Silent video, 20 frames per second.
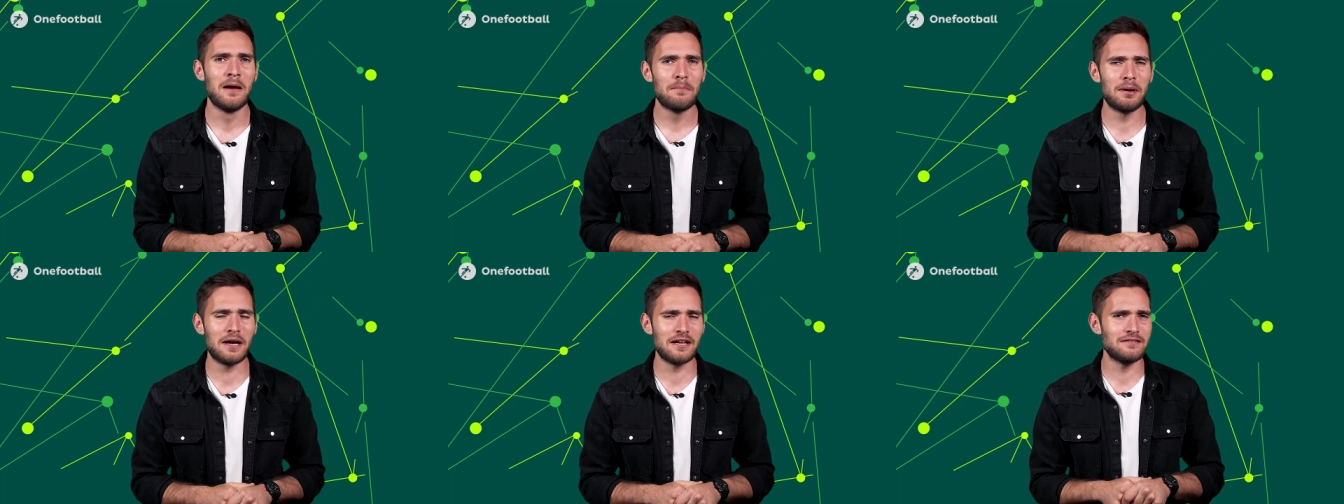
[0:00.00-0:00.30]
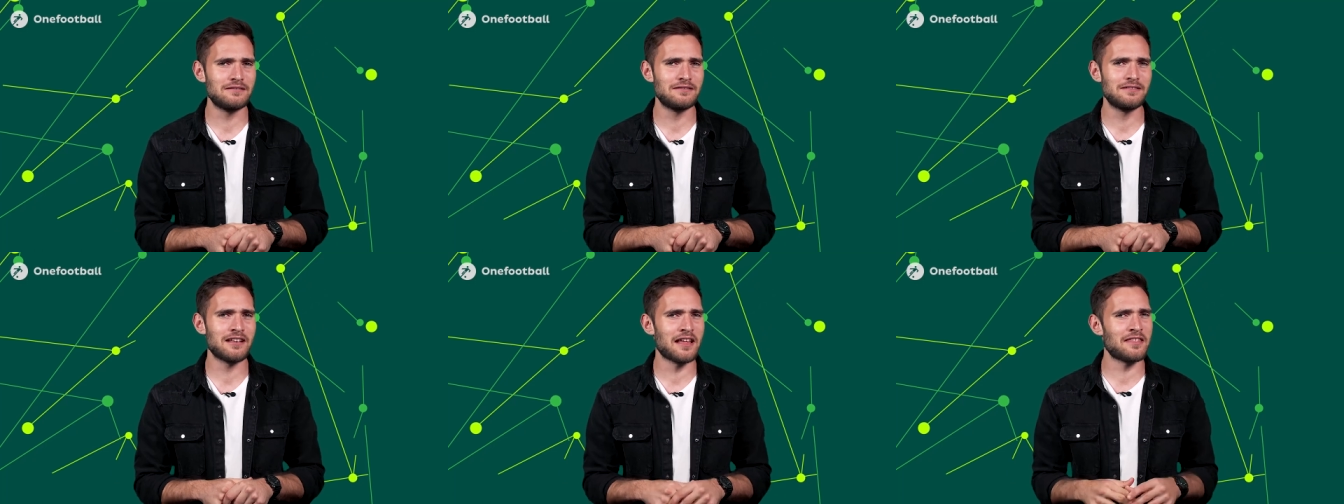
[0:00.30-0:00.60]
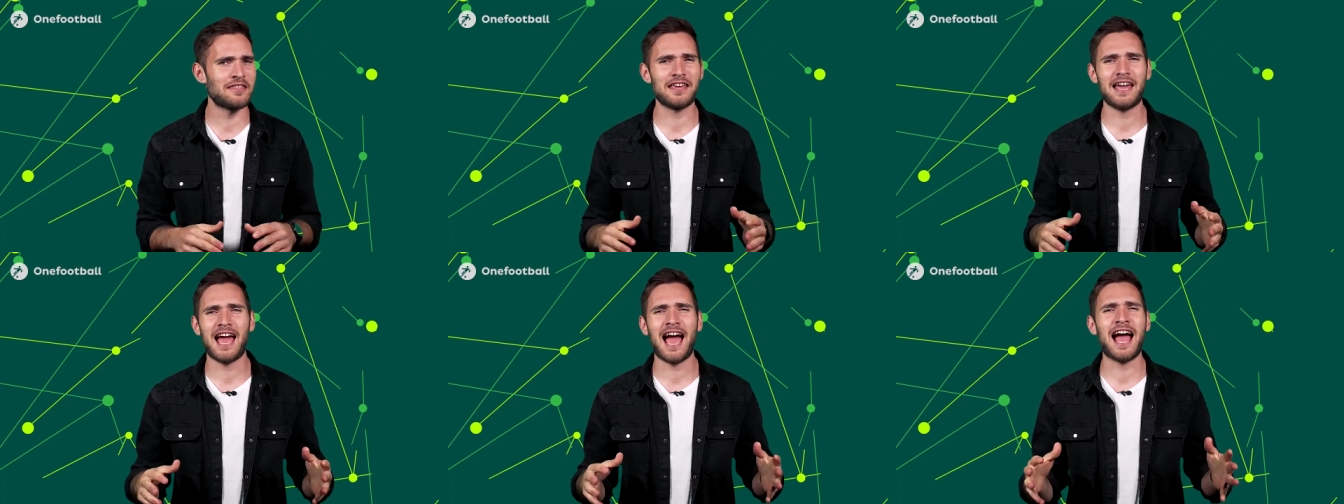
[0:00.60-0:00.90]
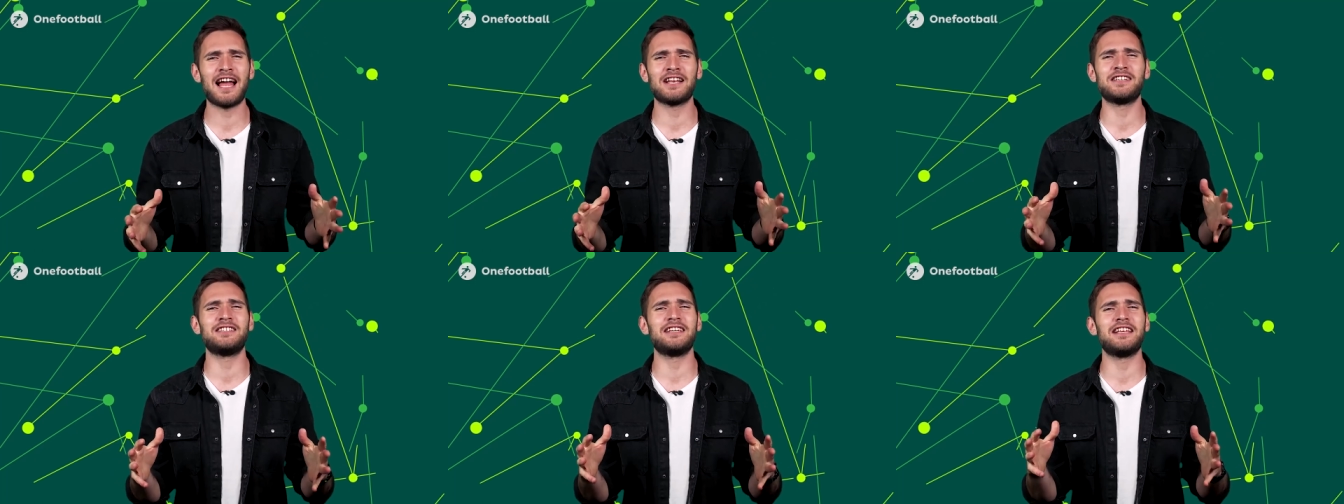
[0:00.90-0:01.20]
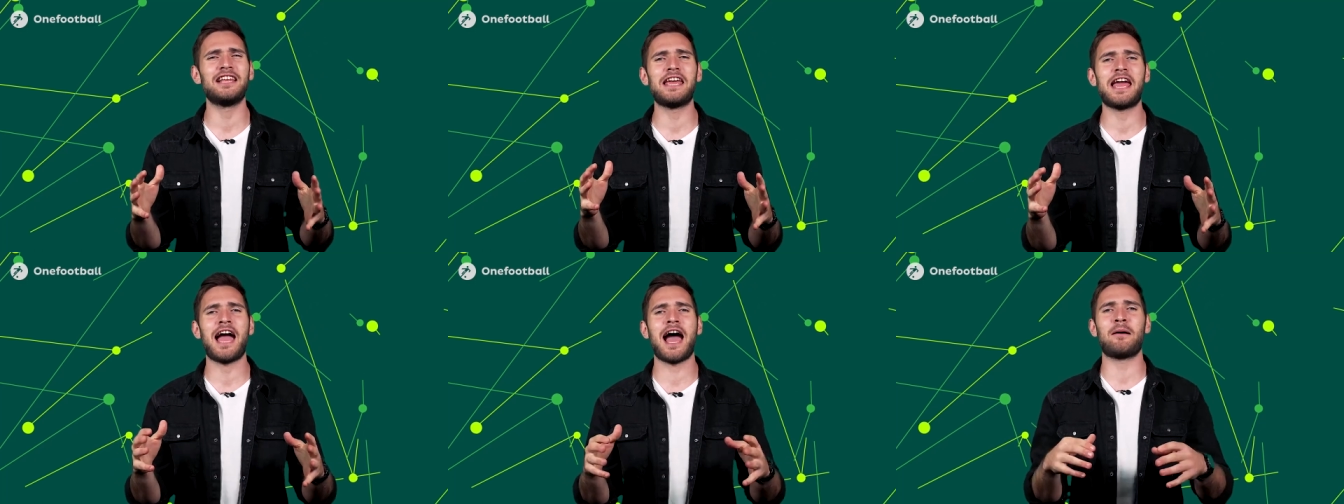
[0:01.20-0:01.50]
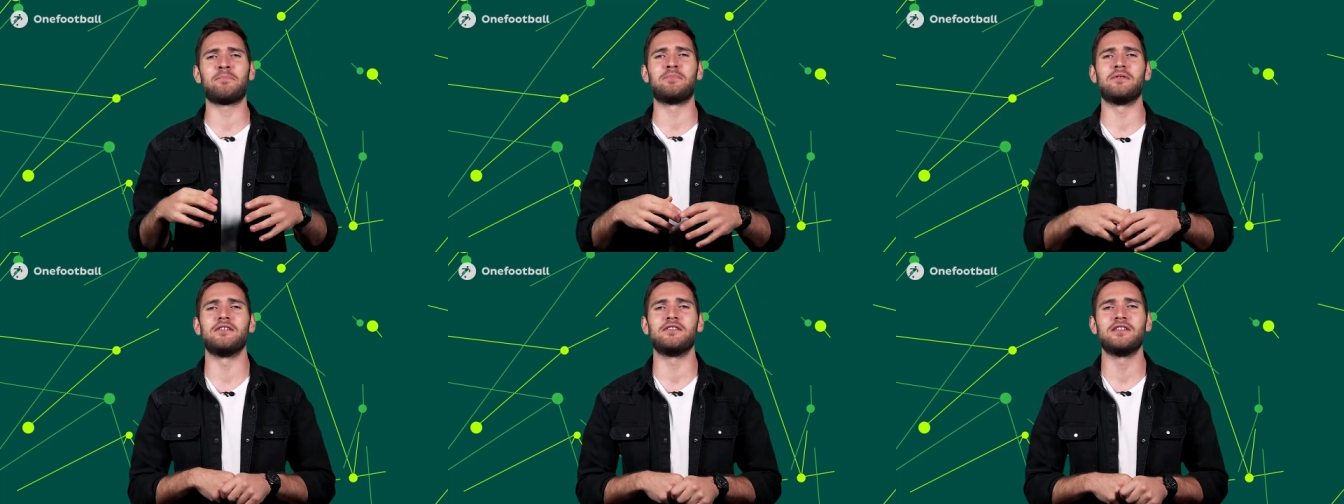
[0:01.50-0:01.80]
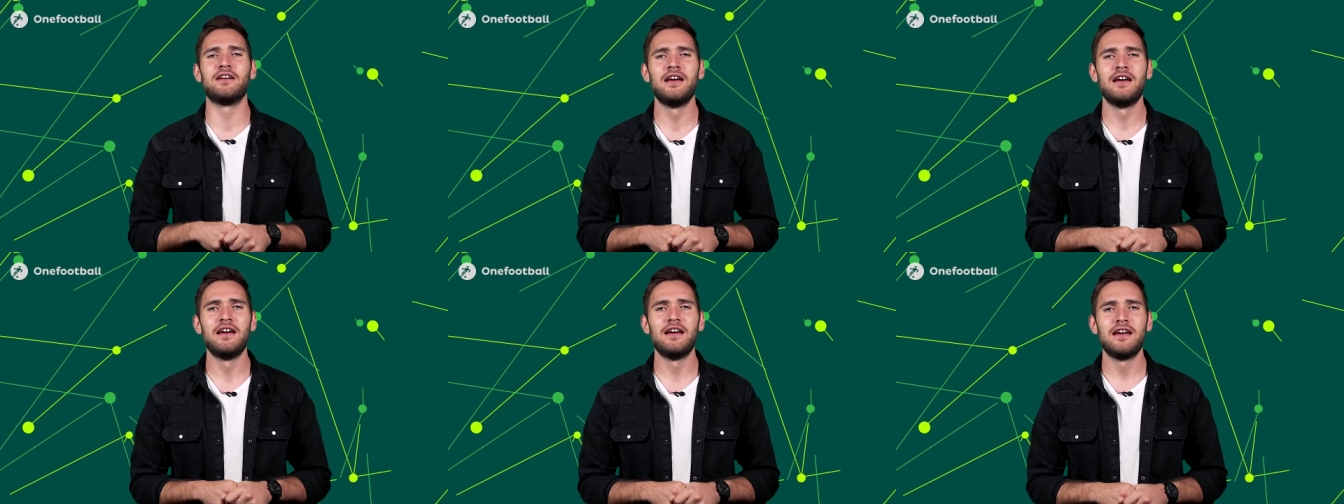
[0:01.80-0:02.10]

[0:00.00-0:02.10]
but nothing actually happened.